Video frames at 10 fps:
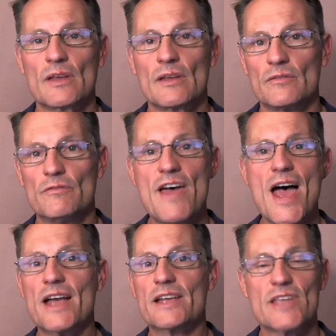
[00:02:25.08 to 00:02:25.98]

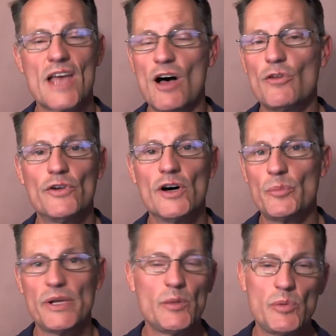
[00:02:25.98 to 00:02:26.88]
VAX, Alpha,
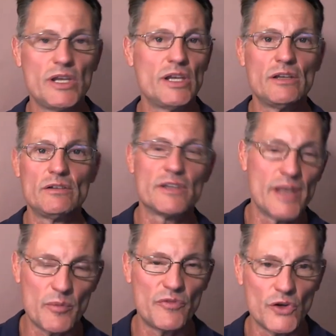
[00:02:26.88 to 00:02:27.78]
PDP, to
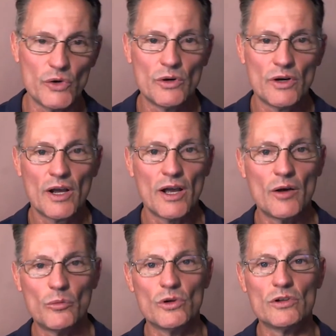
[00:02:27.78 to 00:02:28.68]
name a few.
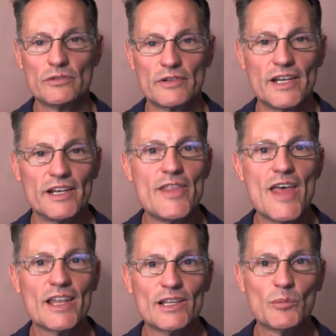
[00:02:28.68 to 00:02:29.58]
We'll get into
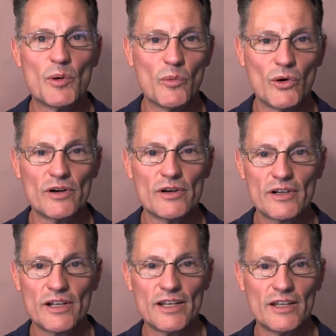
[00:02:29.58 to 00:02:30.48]
that a little bit more
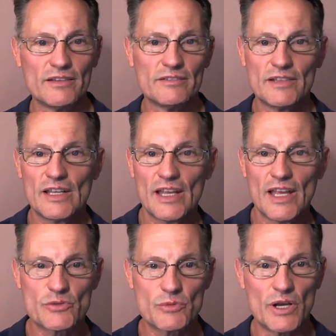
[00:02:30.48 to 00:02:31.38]

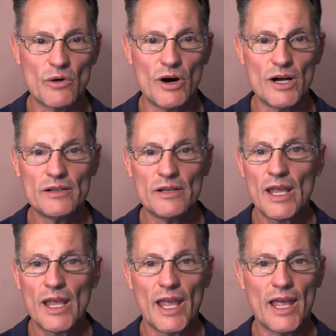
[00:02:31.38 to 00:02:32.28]
as we go on.
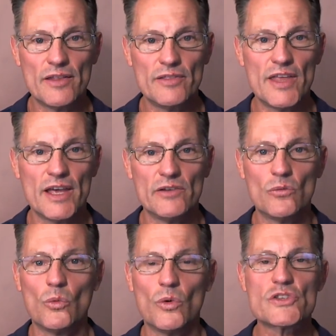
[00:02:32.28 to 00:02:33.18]
And
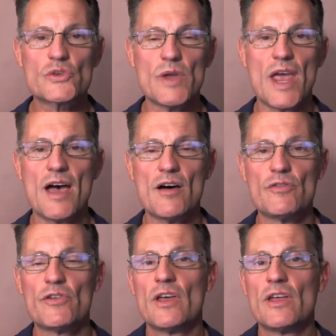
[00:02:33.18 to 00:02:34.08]
then once we
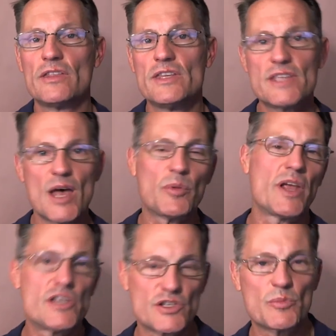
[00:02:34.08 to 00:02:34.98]
have these
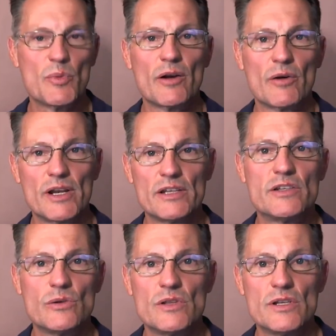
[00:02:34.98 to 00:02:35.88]
applications migrated
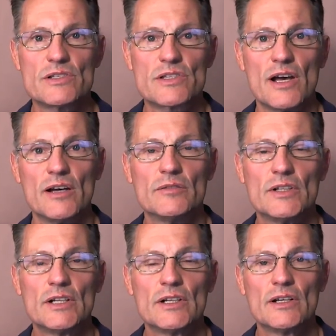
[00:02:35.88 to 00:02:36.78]
to these
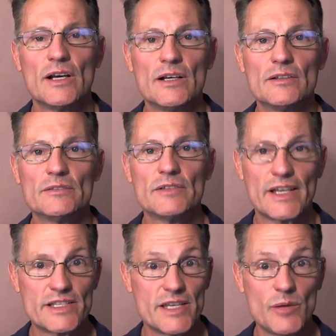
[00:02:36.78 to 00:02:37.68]

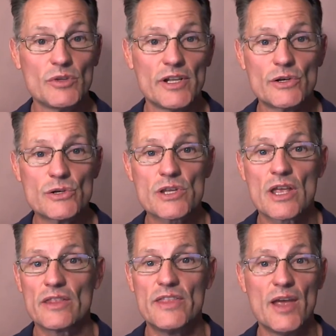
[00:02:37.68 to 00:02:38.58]
legacy emulators,
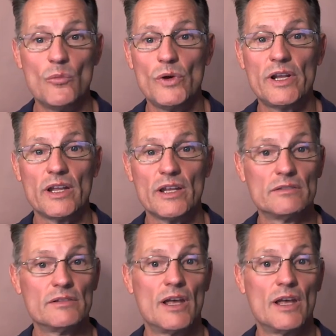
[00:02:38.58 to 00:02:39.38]
then we can